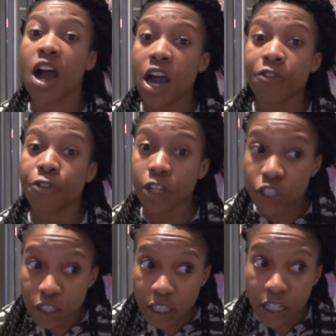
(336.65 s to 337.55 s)

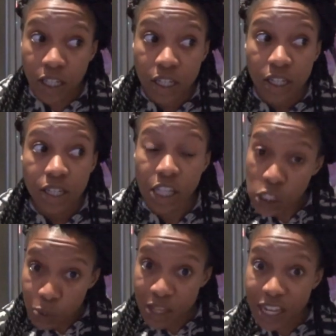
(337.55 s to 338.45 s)
Unfortunately, this
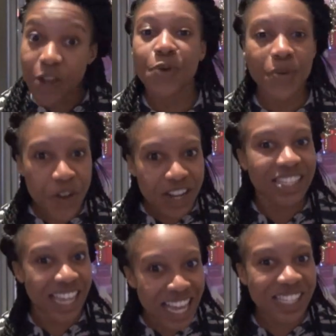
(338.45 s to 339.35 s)
week, we're going to
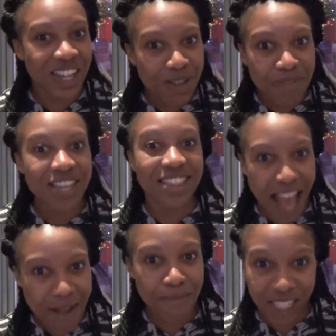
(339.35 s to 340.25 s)
say he's going to be
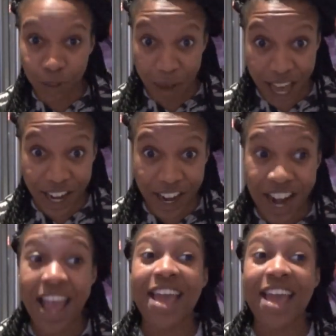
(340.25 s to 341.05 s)
that much better.